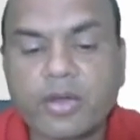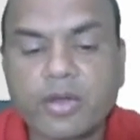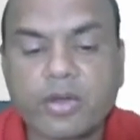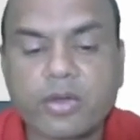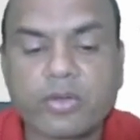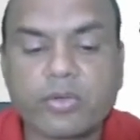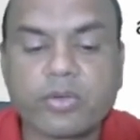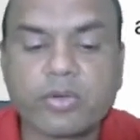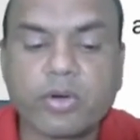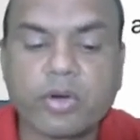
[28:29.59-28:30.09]

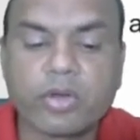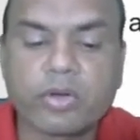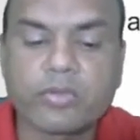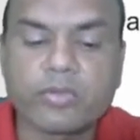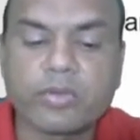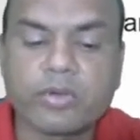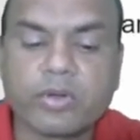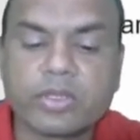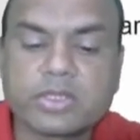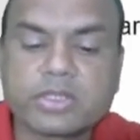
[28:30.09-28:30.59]
True or
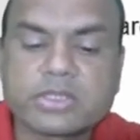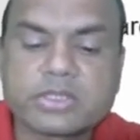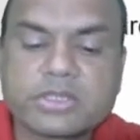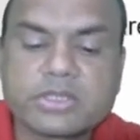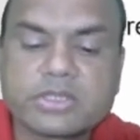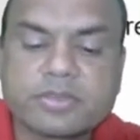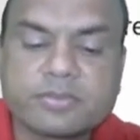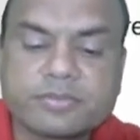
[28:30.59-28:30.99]
false?